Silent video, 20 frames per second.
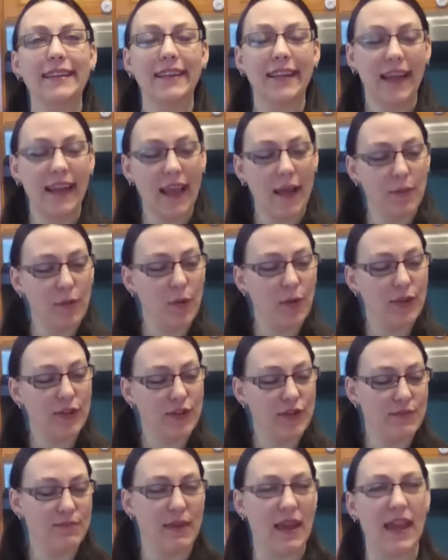Today I'm going
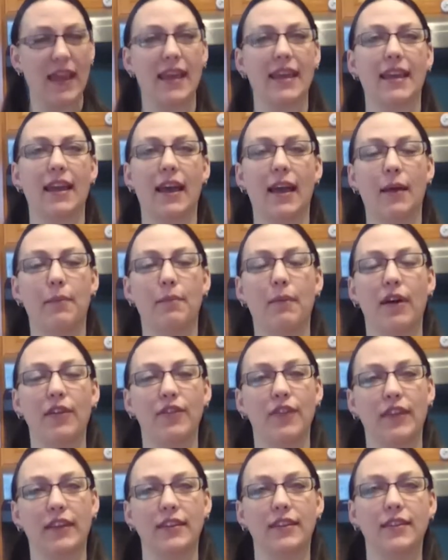to make
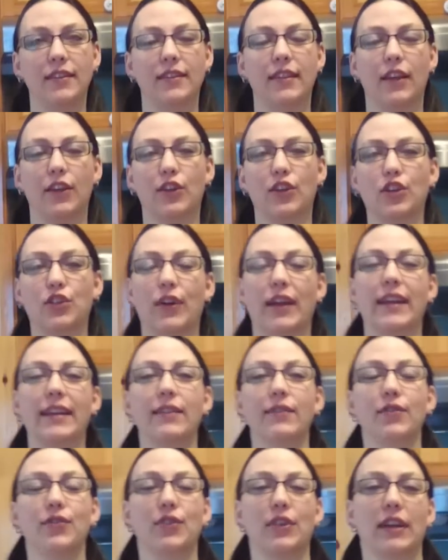muffins that are
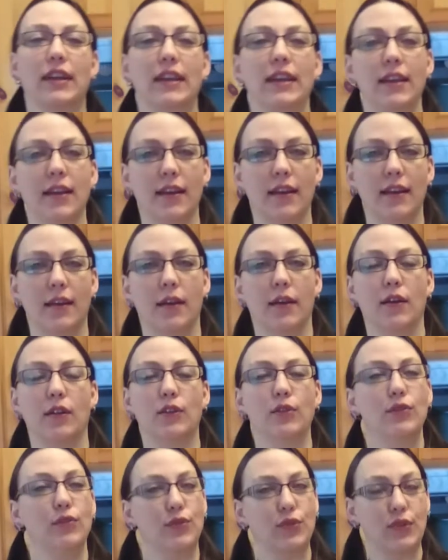grain-free,
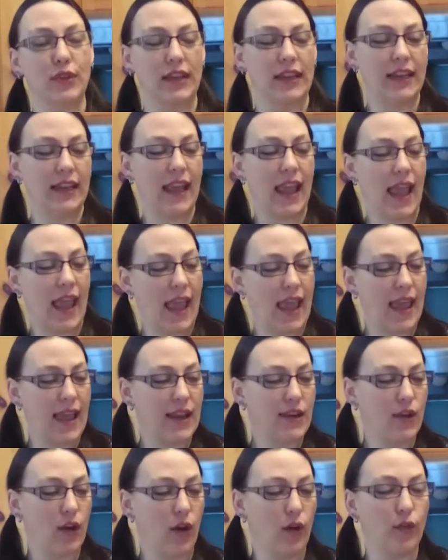gluten-free,
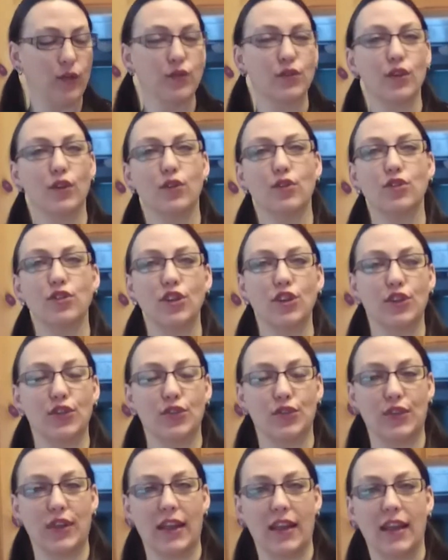and also
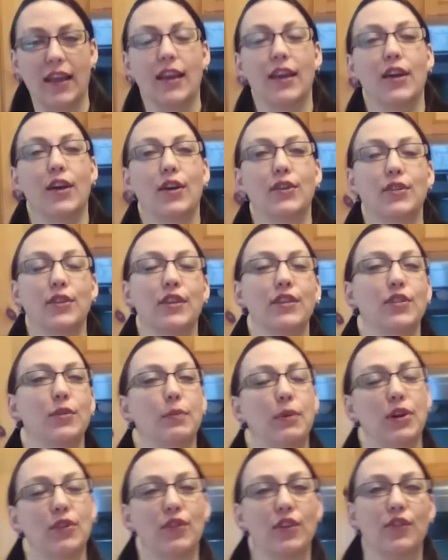sugar-free. So these are
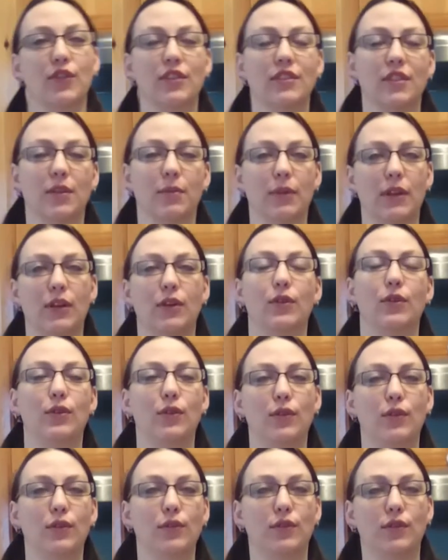perfect for somebody
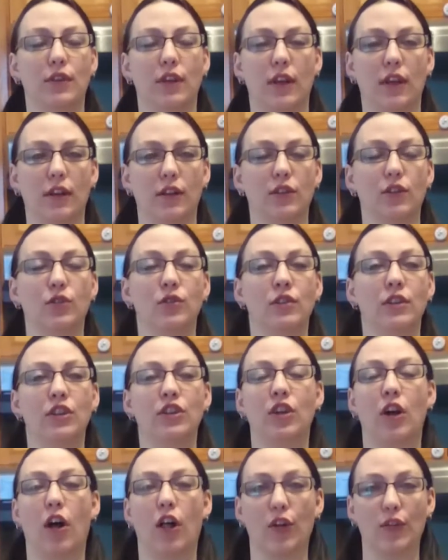who's gluten
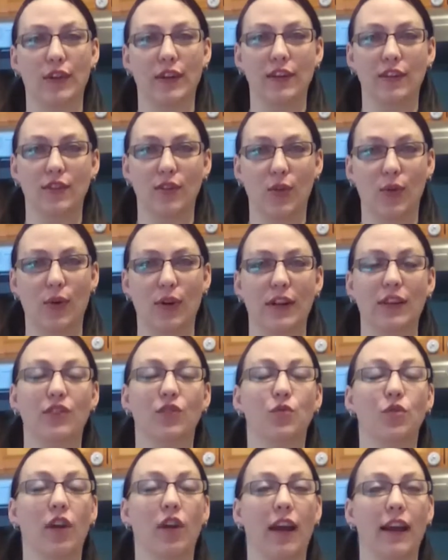intolerant or
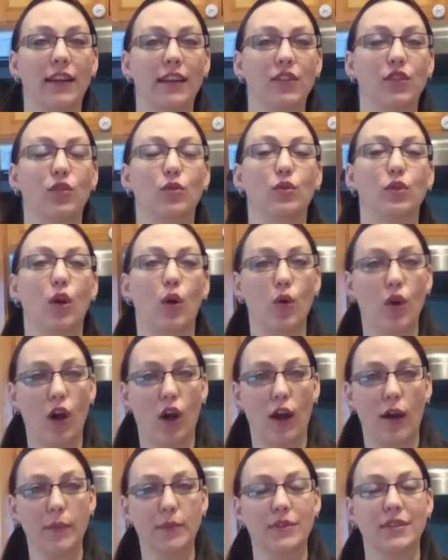is trying to do low
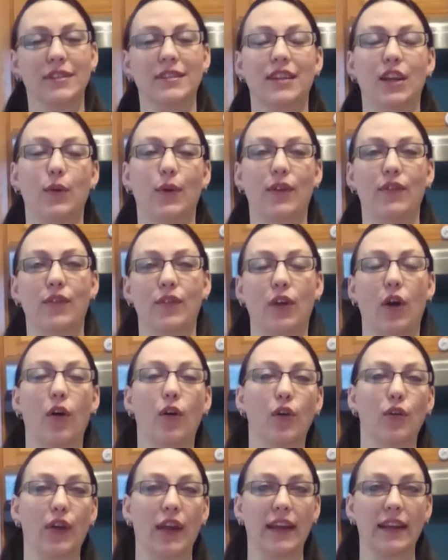carbs and stay away from
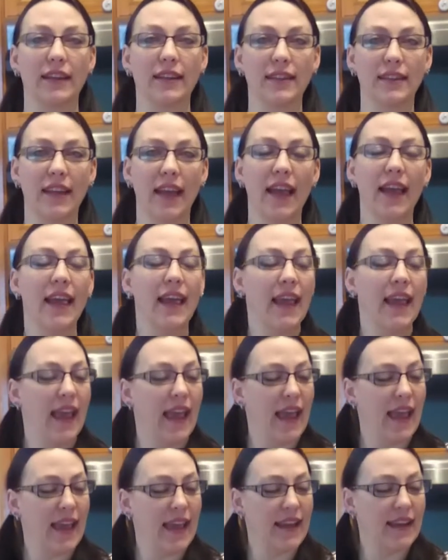all grains,
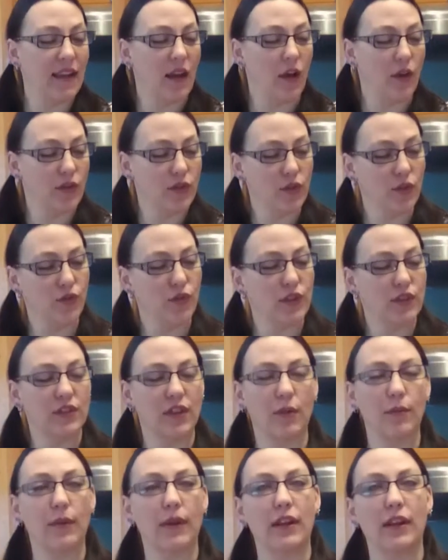and also for
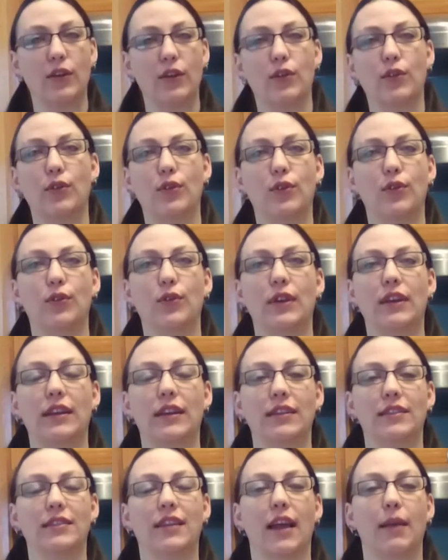somebody who
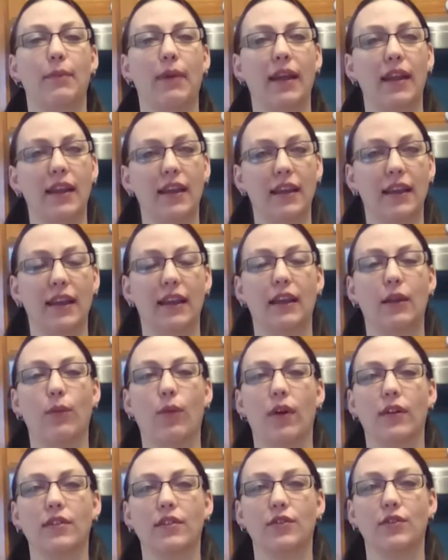is diabetic and
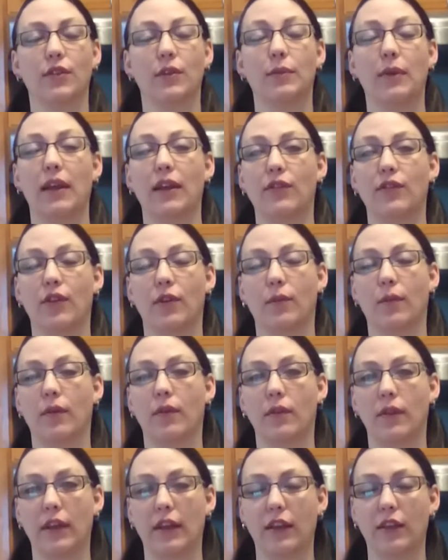wants to remain from
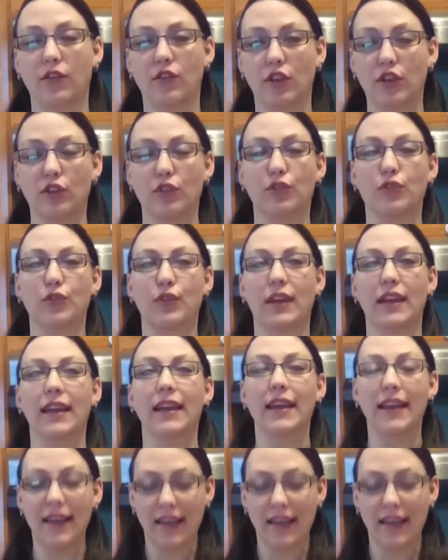sugar-free.